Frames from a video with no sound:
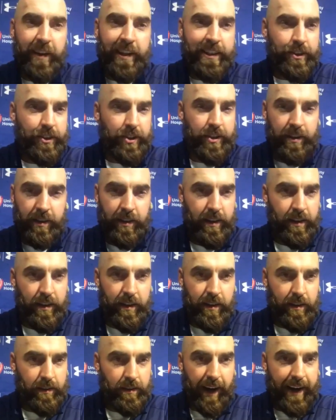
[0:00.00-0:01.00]
flinch,
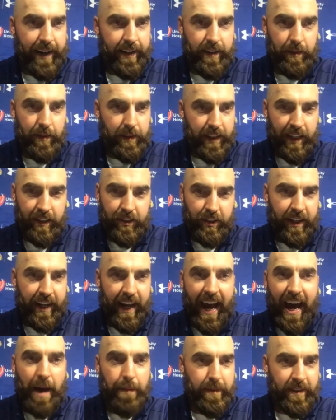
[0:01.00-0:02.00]
right? I mean, things are going to
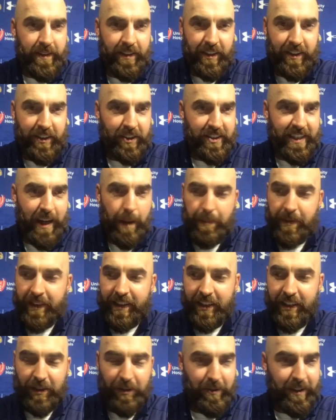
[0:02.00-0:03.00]
happen. You're going to step in
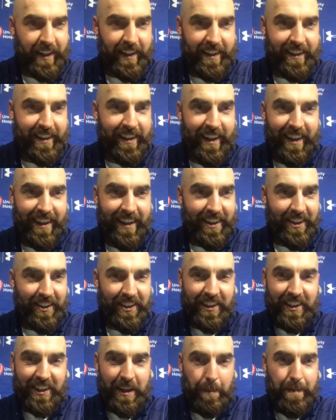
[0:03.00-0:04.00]
the arena and you're
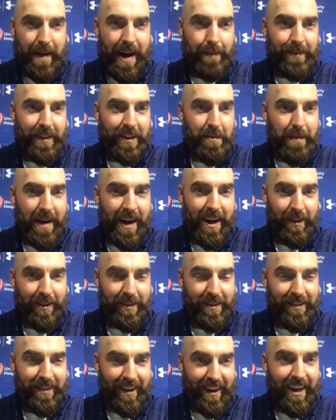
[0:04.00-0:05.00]
going to get popped in the
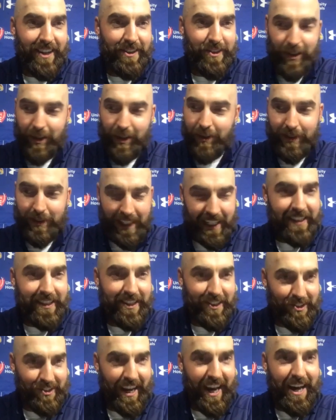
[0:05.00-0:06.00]
mouth. All right. So eat
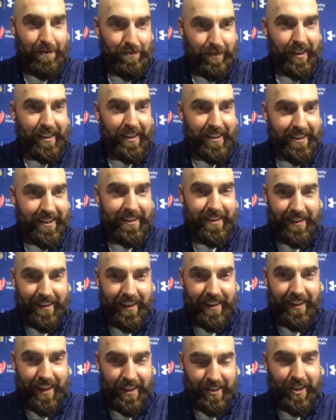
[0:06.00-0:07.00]
the jab, clear it,
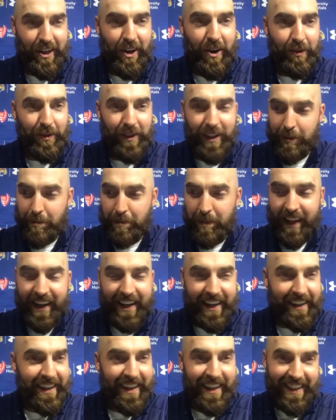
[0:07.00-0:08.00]
and let's go. Let's
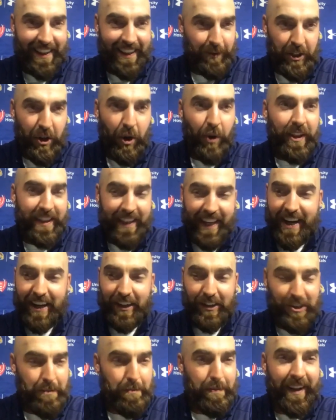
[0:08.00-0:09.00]
play. And we know that they
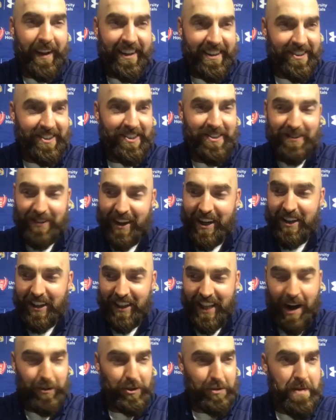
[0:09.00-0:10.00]
had good players, right? A
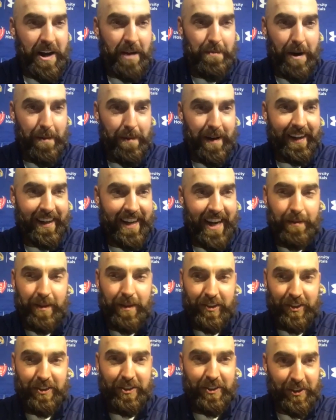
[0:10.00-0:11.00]
lot was made about my
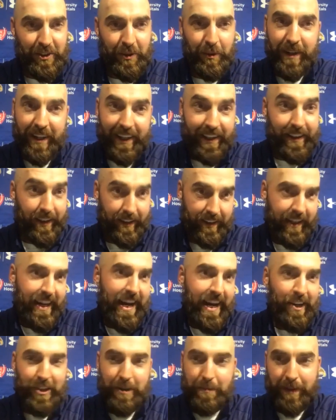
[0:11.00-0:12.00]
comments earlier in the week. Like, they
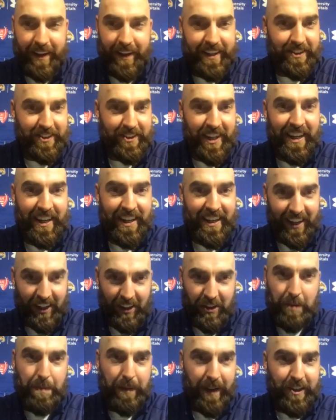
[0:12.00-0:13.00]
got good players and
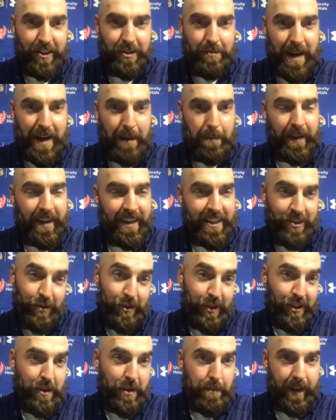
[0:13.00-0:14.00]
good players make plays. So
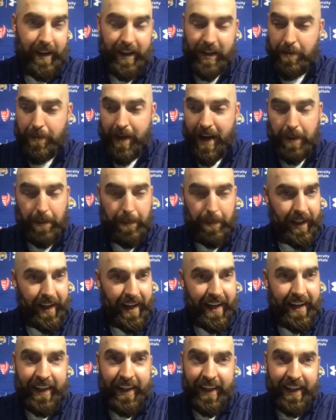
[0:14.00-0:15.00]
a good player made a
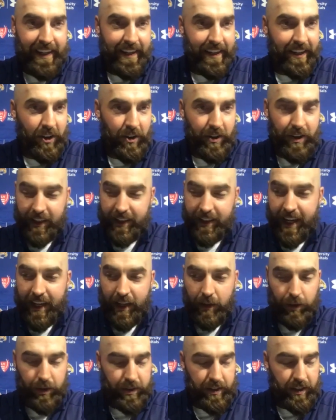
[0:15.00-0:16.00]
play. You know, again,
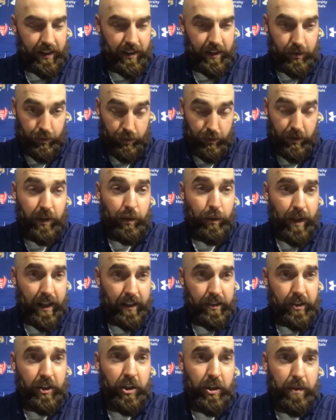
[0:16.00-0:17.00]
it was really well
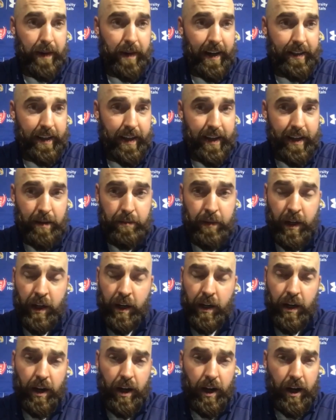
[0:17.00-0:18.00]
executed by them.
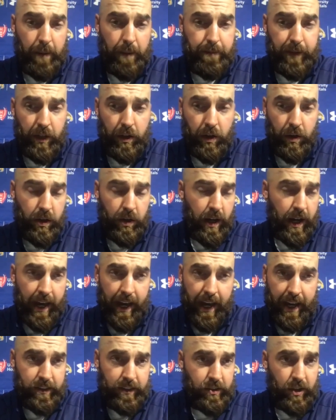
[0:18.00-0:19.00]
You know,
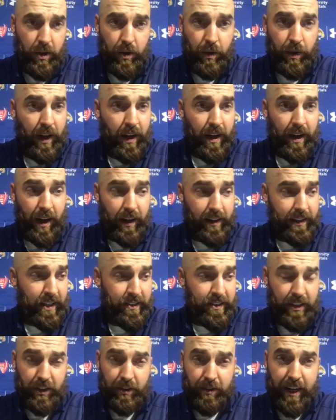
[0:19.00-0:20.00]
and so our
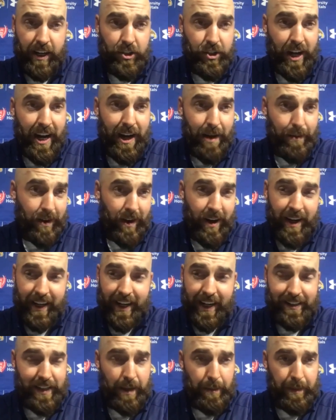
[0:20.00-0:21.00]
kids did a great job. All right.
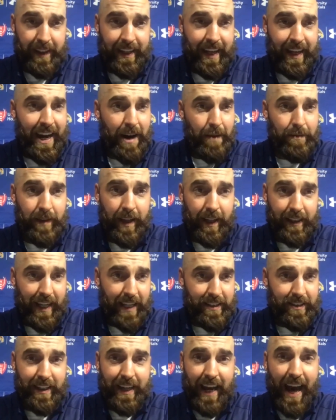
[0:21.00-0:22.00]
Hey, tip of the cap. Like,
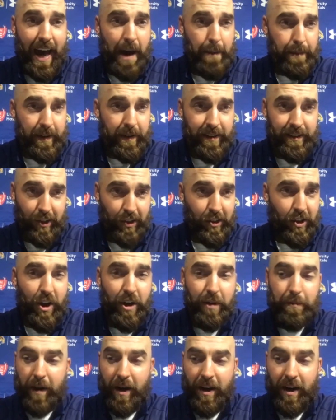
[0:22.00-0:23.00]
that's going to happen. It's a
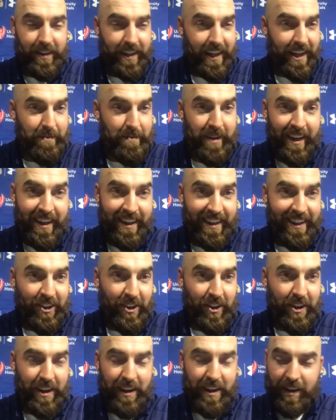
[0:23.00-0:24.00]
long ball game. You
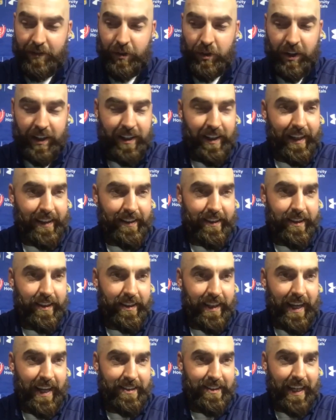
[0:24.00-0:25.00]
know, if you're going to
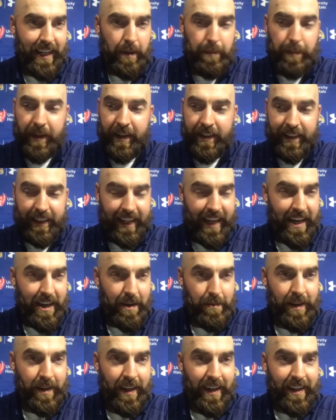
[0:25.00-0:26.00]
let that second play of the
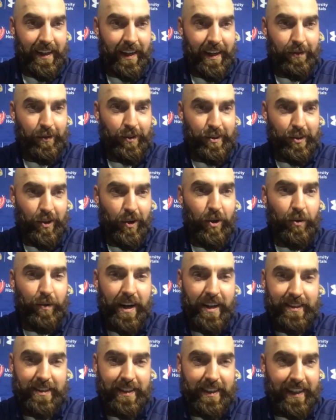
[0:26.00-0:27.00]
game influence the whole
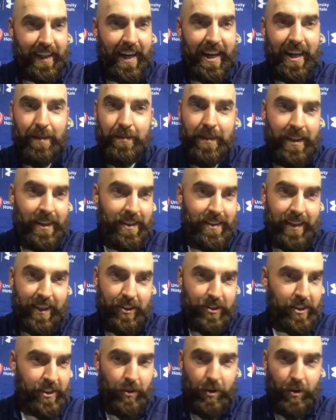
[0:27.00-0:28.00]
rest of the game, then
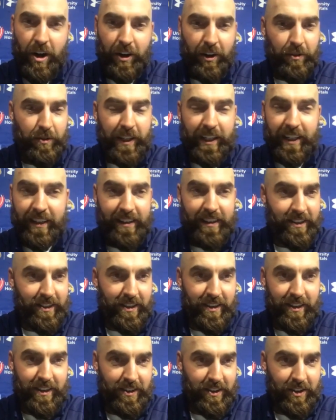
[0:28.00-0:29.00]
you're in the wrong arena.
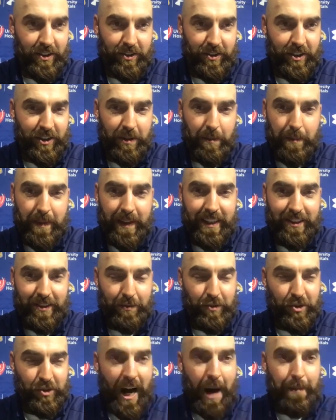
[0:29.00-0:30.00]
There's going to be
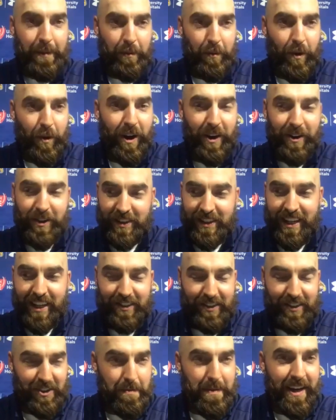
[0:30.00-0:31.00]
some choppy waters, and that's
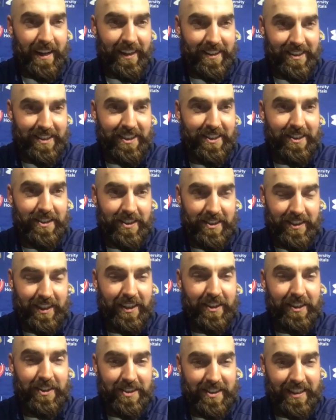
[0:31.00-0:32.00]
going to make a
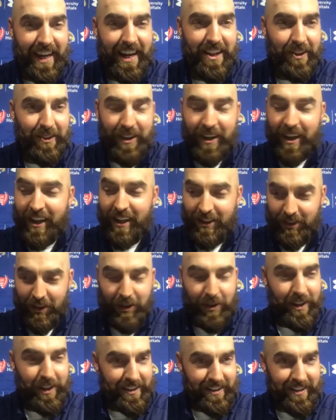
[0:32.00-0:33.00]
skilled sailor.
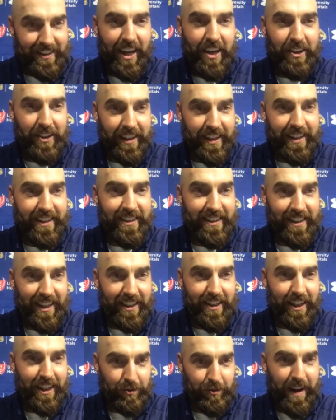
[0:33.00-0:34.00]
So let's settle in.
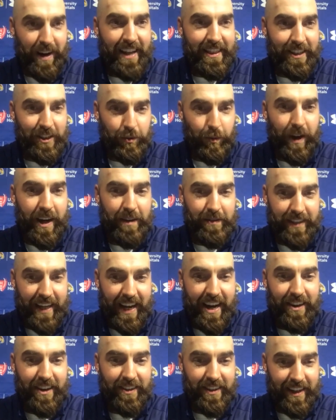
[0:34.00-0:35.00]
Let's ride these waves
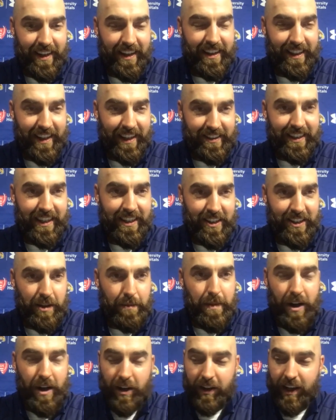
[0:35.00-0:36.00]
out, and let's get into the
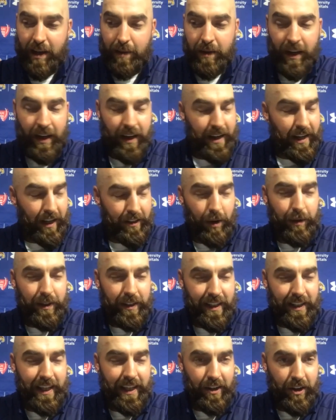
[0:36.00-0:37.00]
ball game. I thought we
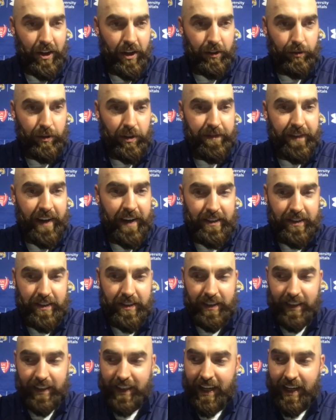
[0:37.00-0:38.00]
did that in all three
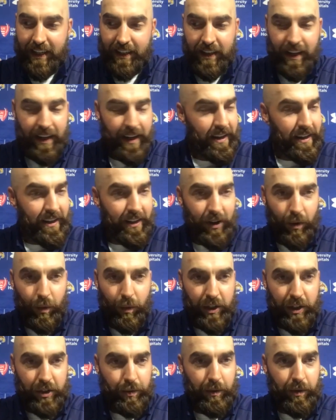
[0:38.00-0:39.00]
phases. Again, you know,
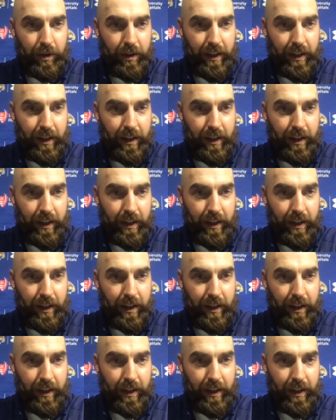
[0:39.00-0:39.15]
wish we